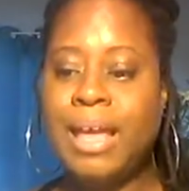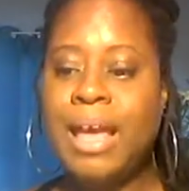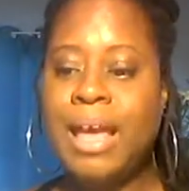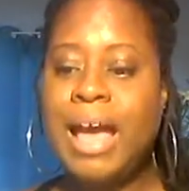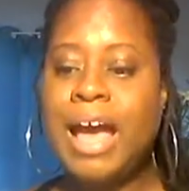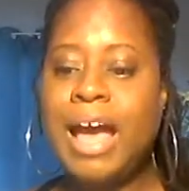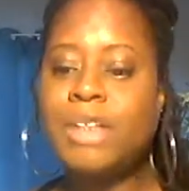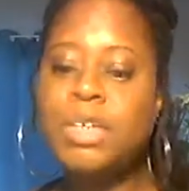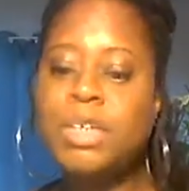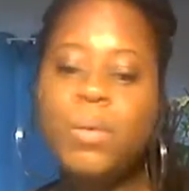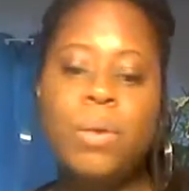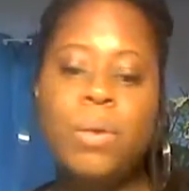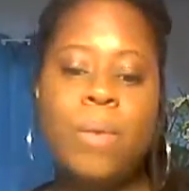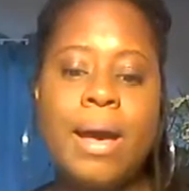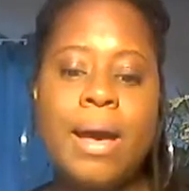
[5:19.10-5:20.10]
how to
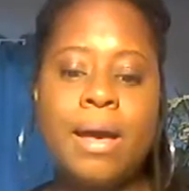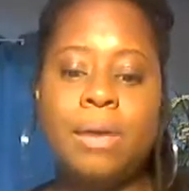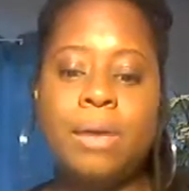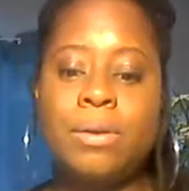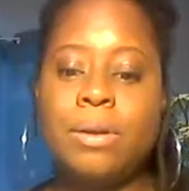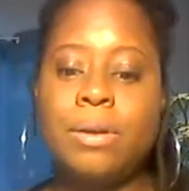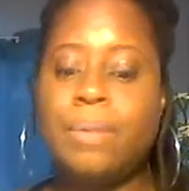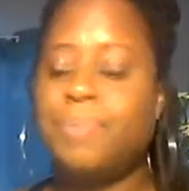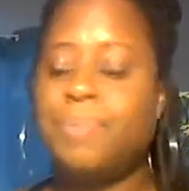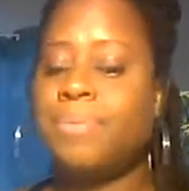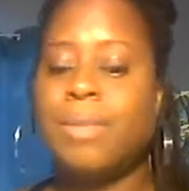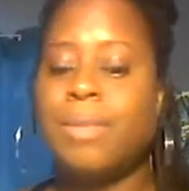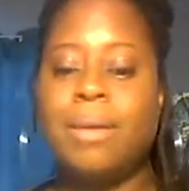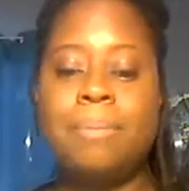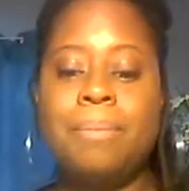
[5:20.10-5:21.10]
rewild,
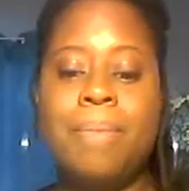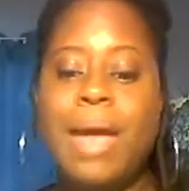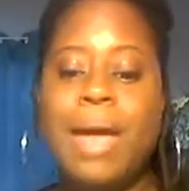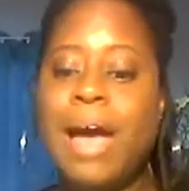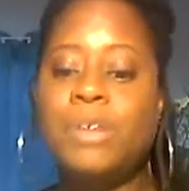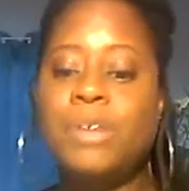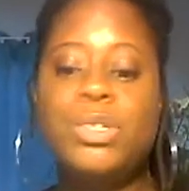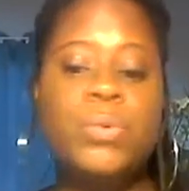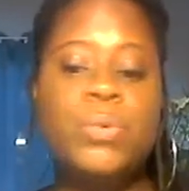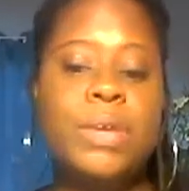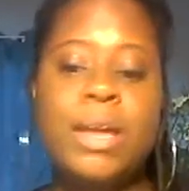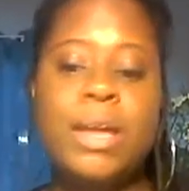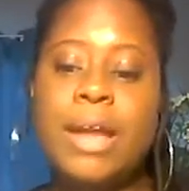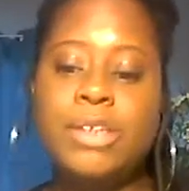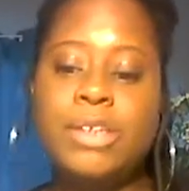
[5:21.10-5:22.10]
how to
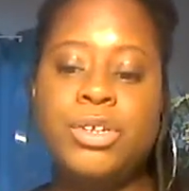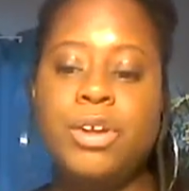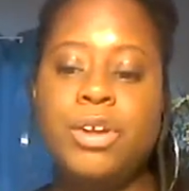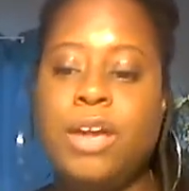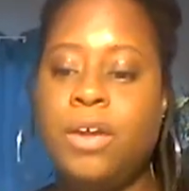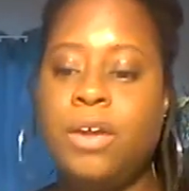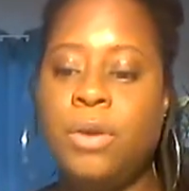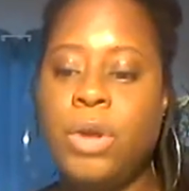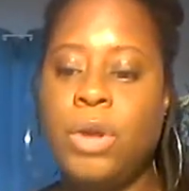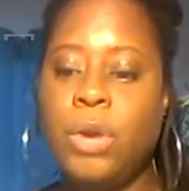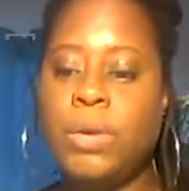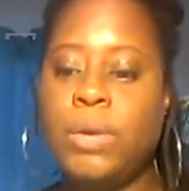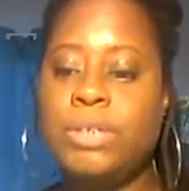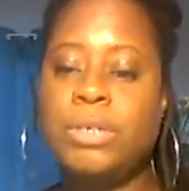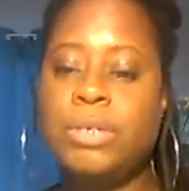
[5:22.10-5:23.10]
reconnect to your inner
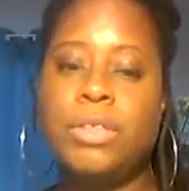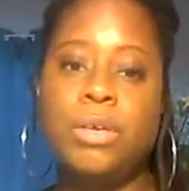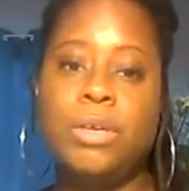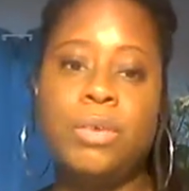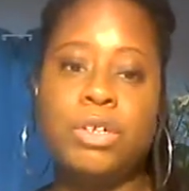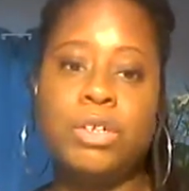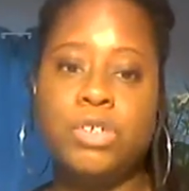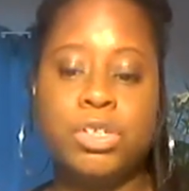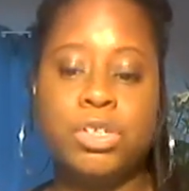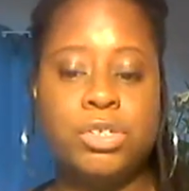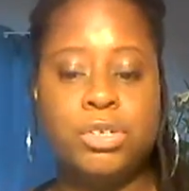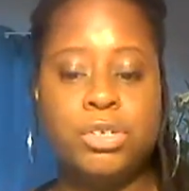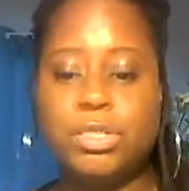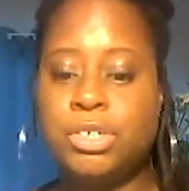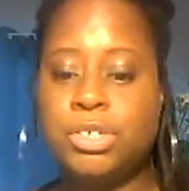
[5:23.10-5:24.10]
knowing so that you can trust
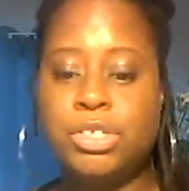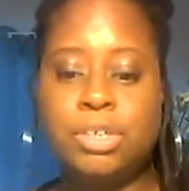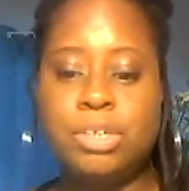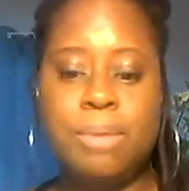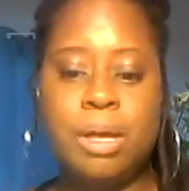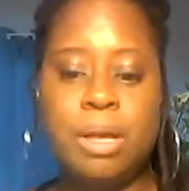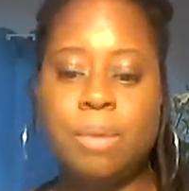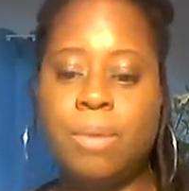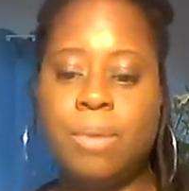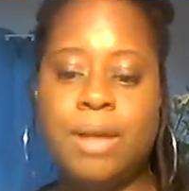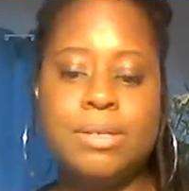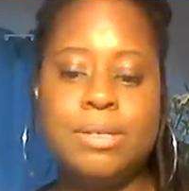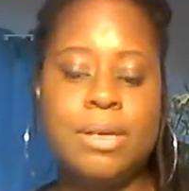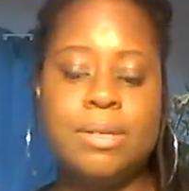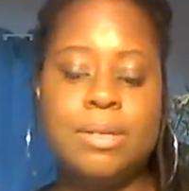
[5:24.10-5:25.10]
your decision-making
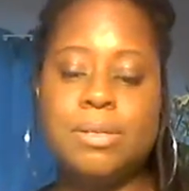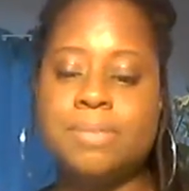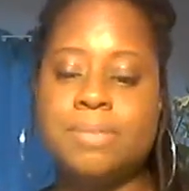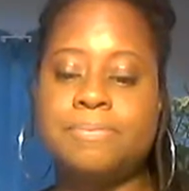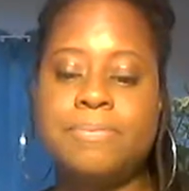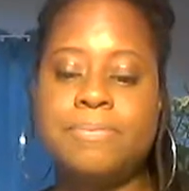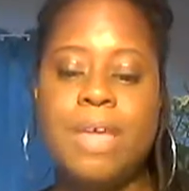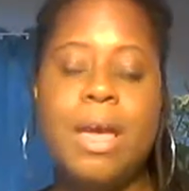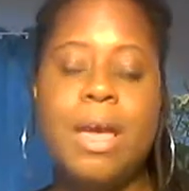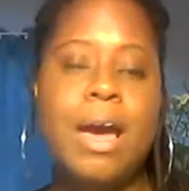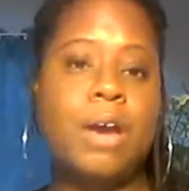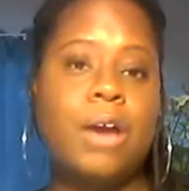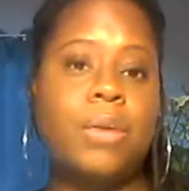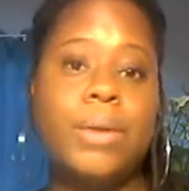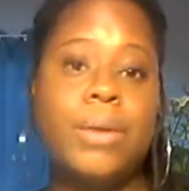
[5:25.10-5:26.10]
process,
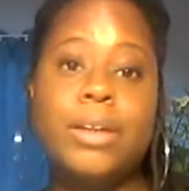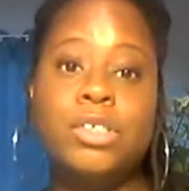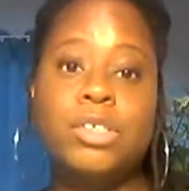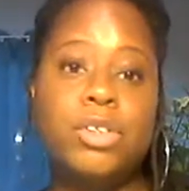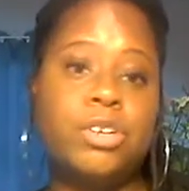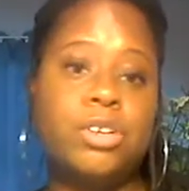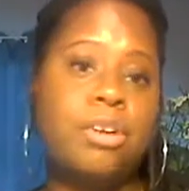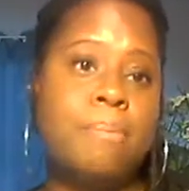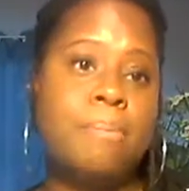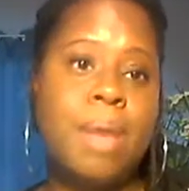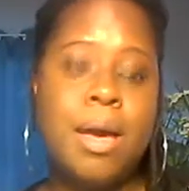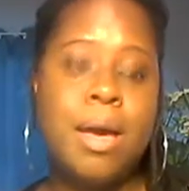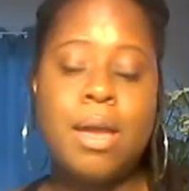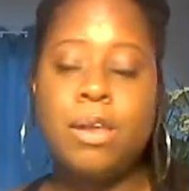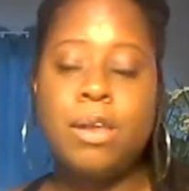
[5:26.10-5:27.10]
how to reconstruct your
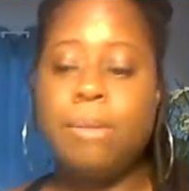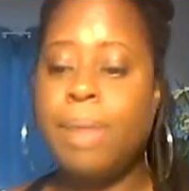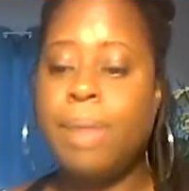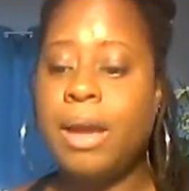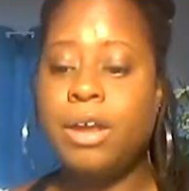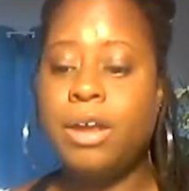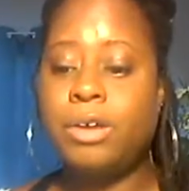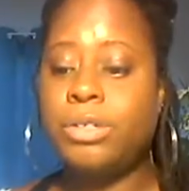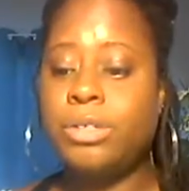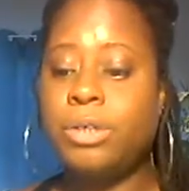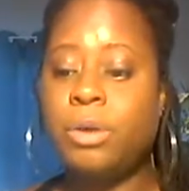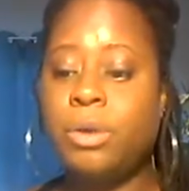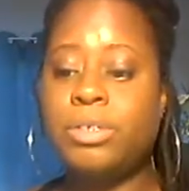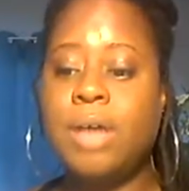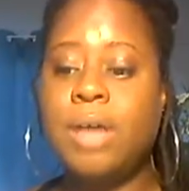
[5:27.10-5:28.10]
mind, your body, your
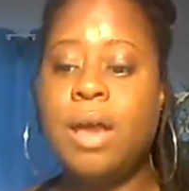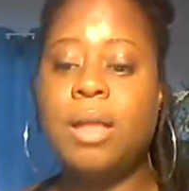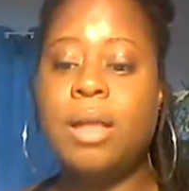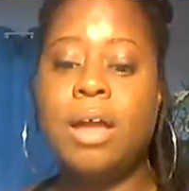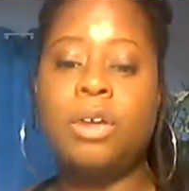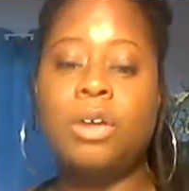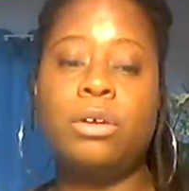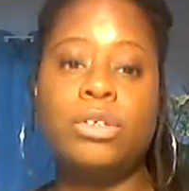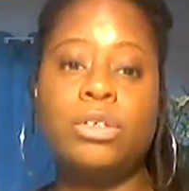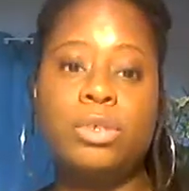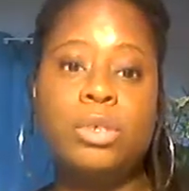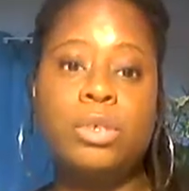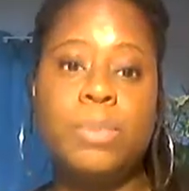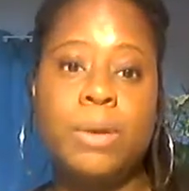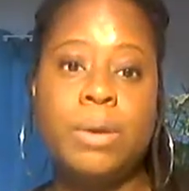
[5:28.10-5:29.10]
soul to unlock your
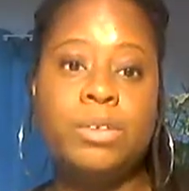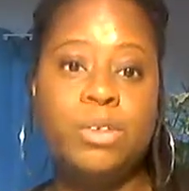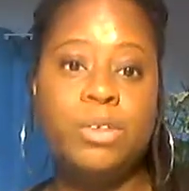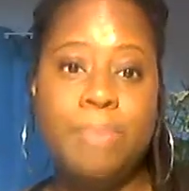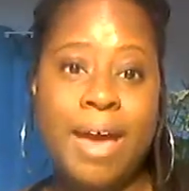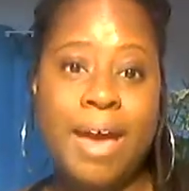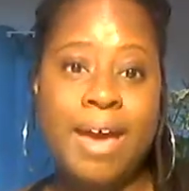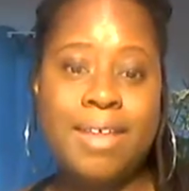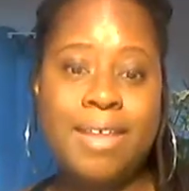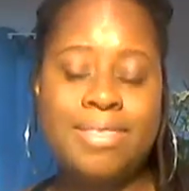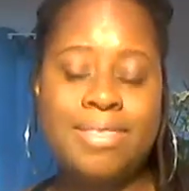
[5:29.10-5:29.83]
true spiritual path